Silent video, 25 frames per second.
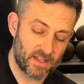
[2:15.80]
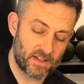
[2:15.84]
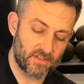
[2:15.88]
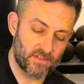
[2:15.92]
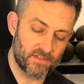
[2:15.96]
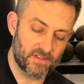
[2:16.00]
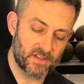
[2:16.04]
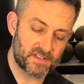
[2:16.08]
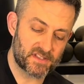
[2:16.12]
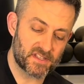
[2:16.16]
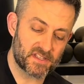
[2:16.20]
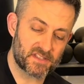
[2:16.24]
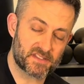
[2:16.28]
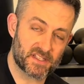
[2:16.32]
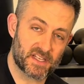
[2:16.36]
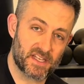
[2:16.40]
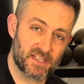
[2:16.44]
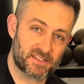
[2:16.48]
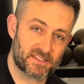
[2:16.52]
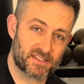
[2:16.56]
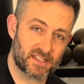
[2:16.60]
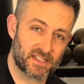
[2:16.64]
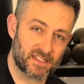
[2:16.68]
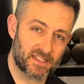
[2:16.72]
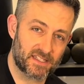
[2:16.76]
This is a
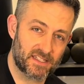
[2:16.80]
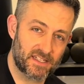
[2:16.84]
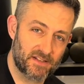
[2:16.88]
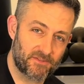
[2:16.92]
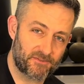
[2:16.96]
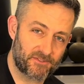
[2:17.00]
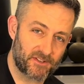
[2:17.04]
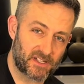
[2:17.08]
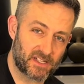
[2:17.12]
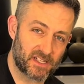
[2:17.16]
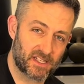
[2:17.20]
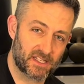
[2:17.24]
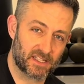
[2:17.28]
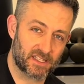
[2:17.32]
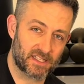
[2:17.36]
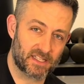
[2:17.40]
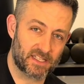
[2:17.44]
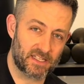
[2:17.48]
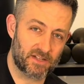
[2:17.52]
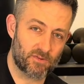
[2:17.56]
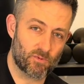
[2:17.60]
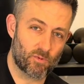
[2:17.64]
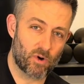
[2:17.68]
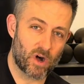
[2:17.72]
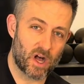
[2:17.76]

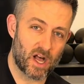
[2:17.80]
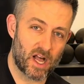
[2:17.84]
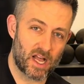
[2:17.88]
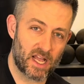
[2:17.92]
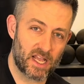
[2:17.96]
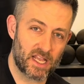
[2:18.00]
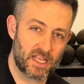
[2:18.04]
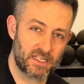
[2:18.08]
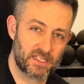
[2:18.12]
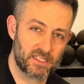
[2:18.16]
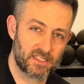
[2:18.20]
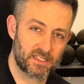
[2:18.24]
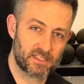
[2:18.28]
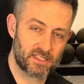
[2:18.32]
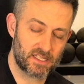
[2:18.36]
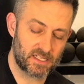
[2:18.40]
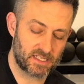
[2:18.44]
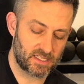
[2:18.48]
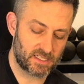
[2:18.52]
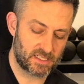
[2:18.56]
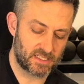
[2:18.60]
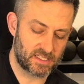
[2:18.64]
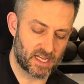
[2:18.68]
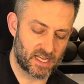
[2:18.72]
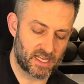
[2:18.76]
significantly wide
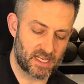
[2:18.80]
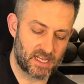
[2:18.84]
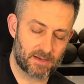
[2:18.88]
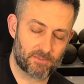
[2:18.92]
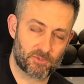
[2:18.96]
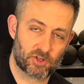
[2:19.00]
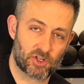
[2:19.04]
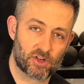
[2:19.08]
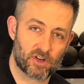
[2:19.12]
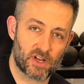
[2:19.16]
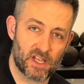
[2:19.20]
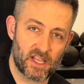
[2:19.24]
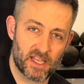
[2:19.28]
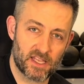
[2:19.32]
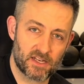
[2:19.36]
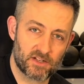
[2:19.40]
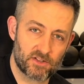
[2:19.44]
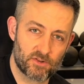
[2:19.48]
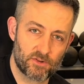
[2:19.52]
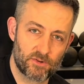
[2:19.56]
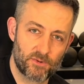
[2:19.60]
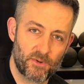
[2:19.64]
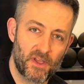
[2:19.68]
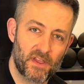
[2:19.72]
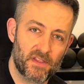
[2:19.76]
diameter
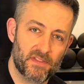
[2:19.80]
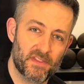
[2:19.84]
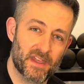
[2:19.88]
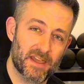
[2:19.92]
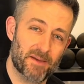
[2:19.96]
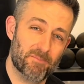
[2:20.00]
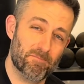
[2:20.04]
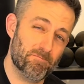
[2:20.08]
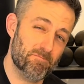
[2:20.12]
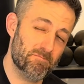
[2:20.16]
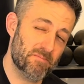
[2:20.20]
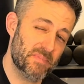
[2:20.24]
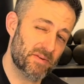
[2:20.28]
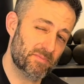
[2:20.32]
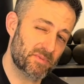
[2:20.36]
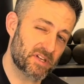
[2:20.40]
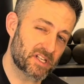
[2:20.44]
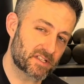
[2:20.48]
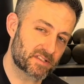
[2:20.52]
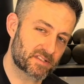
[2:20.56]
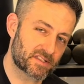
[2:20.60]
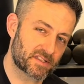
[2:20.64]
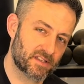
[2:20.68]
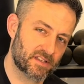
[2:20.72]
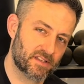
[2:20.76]
handle that
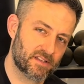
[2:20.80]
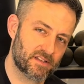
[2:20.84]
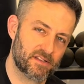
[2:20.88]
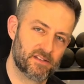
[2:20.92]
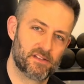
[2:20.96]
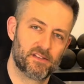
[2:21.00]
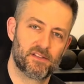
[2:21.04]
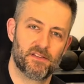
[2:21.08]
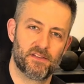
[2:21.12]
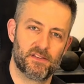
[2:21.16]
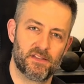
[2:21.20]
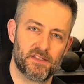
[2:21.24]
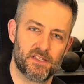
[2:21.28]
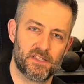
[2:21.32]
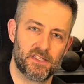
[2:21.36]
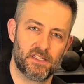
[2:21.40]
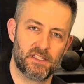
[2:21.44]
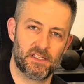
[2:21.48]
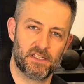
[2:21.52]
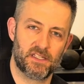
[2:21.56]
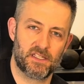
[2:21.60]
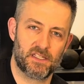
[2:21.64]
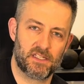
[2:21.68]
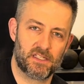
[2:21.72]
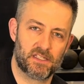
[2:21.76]
mimics
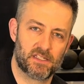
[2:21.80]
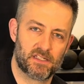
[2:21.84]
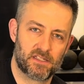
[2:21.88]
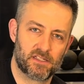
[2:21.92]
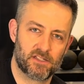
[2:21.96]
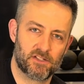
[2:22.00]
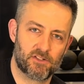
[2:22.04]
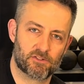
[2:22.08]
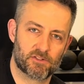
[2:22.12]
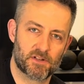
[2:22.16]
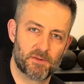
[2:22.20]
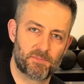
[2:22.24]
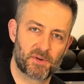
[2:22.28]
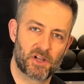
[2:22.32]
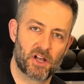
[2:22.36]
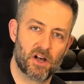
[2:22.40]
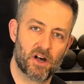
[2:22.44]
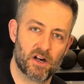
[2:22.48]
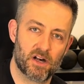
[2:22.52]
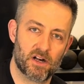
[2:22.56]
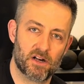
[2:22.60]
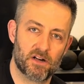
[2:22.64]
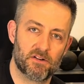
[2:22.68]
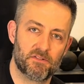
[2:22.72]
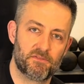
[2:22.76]
the grip
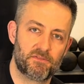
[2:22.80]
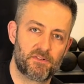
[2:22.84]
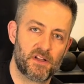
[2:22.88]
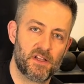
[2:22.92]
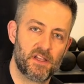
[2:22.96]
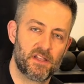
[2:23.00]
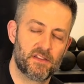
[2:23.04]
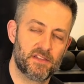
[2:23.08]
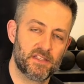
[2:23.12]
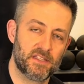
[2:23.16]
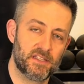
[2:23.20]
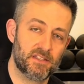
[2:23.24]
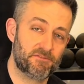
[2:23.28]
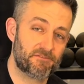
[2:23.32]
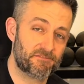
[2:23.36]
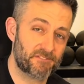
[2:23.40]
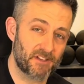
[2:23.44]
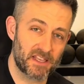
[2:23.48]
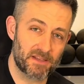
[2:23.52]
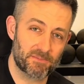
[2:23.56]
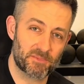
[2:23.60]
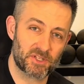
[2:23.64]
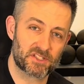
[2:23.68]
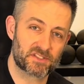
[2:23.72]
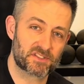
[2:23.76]
of the
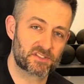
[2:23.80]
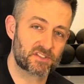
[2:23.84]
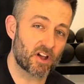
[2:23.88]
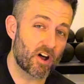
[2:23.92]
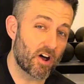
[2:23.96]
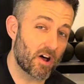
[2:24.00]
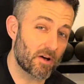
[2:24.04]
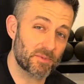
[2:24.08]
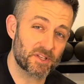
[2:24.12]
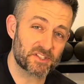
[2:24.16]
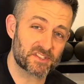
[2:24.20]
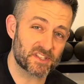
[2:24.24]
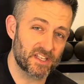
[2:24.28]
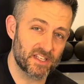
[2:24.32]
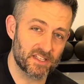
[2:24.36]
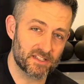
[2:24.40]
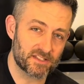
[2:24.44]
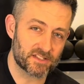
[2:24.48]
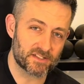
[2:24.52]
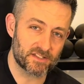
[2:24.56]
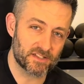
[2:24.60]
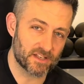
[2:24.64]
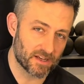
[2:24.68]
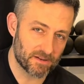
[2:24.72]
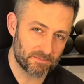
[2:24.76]
famous Thomas
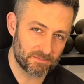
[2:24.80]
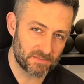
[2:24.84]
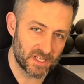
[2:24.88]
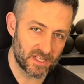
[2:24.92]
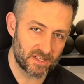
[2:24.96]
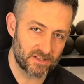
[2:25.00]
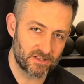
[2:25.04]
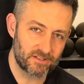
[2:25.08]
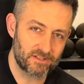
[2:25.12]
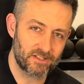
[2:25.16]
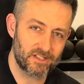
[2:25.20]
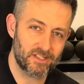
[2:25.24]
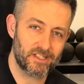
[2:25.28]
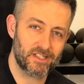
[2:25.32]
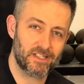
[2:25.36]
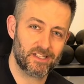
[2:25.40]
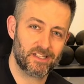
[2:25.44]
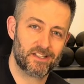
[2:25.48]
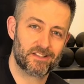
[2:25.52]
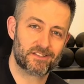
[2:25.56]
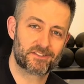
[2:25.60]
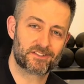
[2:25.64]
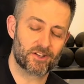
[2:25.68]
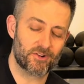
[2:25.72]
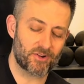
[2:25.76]
Inch dumbbell.
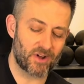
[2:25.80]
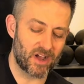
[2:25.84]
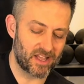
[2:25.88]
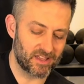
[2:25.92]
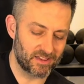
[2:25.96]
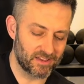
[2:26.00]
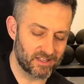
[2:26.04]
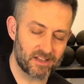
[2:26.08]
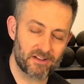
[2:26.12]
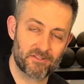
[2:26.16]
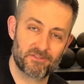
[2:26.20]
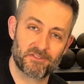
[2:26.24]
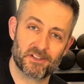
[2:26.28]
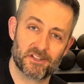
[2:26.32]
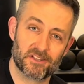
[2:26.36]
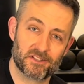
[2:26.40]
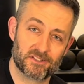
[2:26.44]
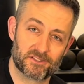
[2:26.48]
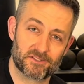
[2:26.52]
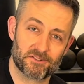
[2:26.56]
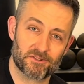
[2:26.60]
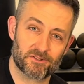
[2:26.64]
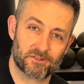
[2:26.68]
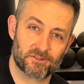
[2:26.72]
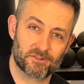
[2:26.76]
So I love the
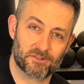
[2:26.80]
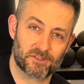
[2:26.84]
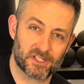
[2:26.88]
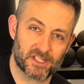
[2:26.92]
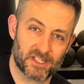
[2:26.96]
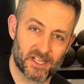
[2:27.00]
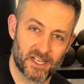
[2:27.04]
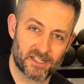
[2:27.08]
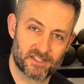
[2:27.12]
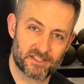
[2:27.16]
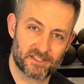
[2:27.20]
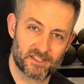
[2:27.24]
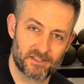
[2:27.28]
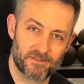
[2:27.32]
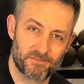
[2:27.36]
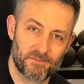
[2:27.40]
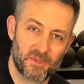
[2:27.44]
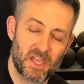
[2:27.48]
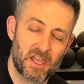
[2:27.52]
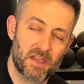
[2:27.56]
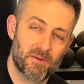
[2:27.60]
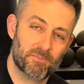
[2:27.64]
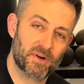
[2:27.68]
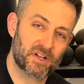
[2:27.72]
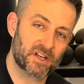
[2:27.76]
historical connection,
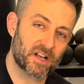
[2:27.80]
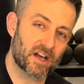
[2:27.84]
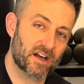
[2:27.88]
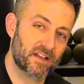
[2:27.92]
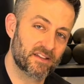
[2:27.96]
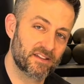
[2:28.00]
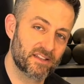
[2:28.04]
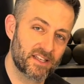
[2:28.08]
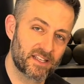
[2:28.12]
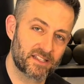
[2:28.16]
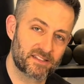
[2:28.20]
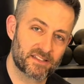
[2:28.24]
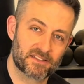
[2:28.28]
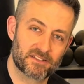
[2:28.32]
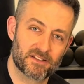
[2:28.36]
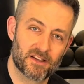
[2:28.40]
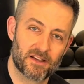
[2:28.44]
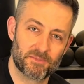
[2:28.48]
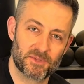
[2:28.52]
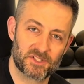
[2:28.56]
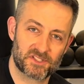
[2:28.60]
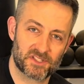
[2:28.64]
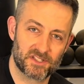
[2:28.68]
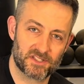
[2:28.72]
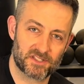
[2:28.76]
but unlike the
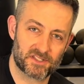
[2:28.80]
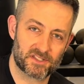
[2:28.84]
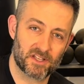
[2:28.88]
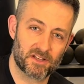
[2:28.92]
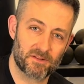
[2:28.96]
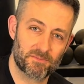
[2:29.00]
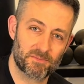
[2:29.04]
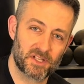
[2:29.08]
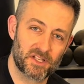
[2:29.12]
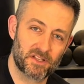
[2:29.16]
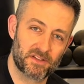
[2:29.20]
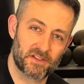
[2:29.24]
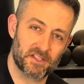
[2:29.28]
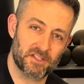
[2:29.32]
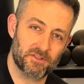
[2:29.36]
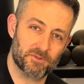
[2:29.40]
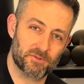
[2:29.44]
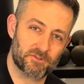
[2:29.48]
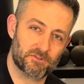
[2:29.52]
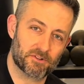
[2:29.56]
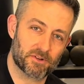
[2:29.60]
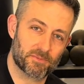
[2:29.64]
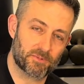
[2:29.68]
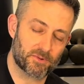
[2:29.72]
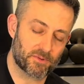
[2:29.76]
Thomas Inch dumbbell that you
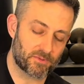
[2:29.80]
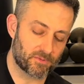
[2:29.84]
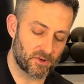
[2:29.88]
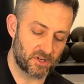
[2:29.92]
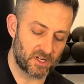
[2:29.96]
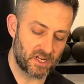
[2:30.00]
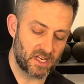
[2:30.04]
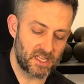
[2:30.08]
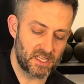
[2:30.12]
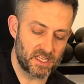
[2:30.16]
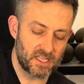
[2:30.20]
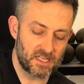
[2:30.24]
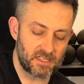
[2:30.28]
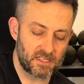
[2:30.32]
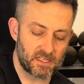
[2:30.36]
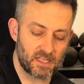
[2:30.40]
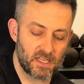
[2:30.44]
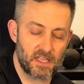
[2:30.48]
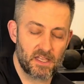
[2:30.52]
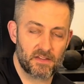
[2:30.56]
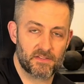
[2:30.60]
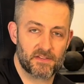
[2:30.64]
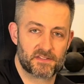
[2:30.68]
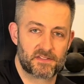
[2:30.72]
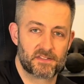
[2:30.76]
would grip with one hand,
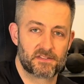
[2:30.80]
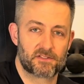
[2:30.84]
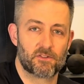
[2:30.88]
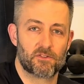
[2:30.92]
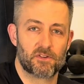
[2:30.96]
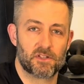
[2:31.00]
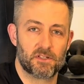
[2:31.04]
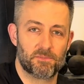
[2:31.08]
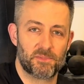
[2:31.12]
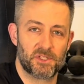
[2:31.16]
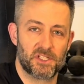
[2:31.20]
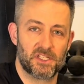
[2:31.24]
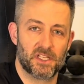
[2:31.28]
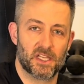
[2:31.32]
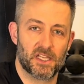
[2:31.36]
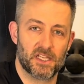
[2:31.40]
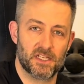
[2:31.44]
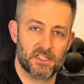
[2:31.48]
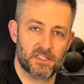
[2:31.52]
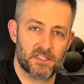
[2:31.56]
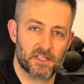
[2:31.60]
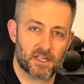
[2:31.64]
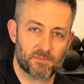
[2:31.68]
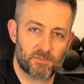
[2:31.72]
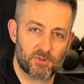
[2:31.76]
this is going to be a
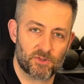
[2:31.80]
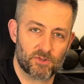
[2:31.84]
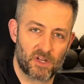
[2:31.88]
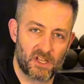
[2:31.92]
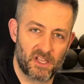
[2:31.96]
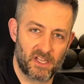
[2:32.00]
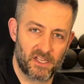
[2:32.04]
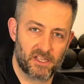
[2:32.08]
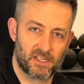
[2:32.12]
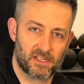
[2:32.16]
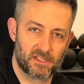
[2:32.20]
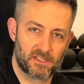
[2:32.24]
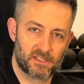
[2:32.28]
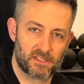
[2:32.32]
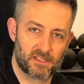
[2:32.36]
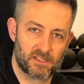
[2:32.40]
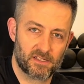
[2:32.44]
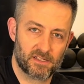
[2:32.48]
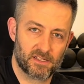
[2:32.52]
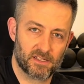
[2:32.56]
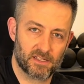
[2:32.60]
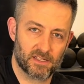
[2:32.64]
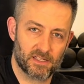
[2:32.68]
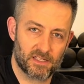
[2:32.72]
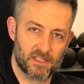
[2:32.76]
double hand
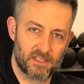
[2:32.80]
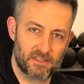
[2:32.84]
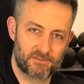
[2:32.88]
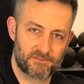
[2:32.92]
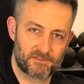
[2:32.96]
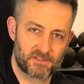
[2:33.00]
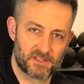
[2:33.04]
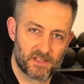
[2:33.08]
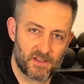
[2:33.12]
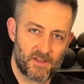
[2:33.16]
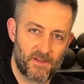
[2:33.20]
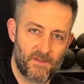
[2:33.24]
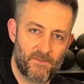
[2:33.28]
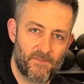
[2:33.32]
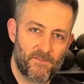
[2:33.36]
lift.